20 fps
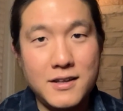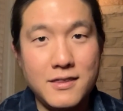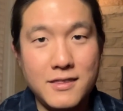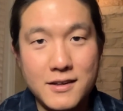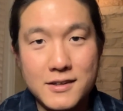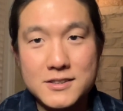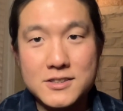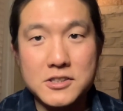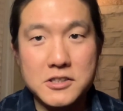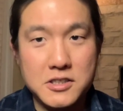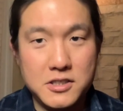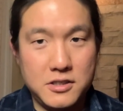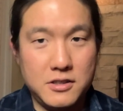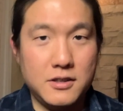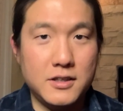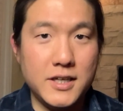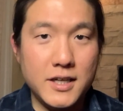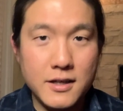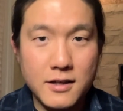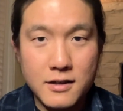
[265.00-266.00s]
this
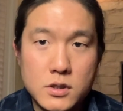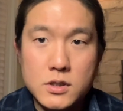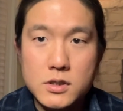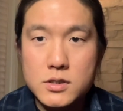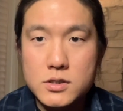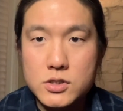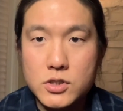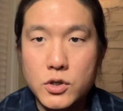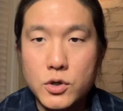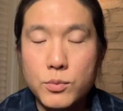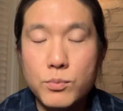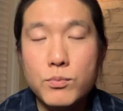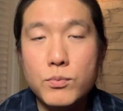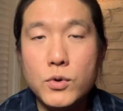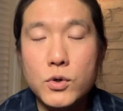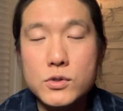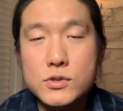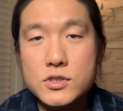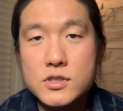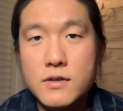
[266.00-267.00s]
early. So
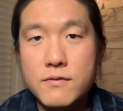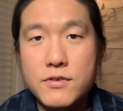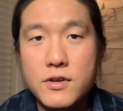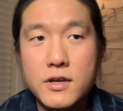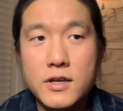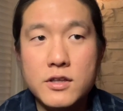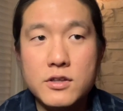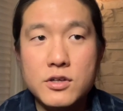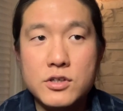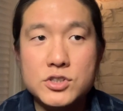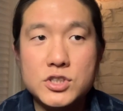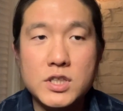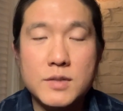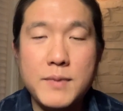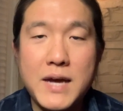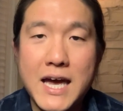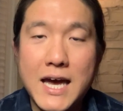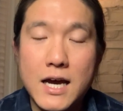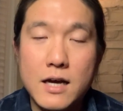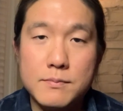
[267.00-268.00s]
most of the internship
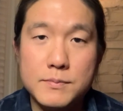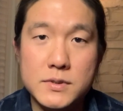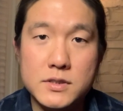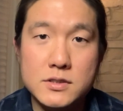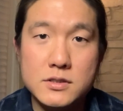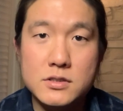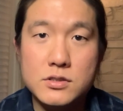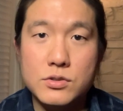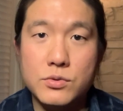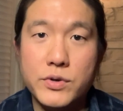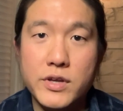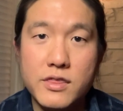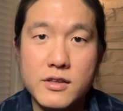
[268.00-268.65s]
happens during the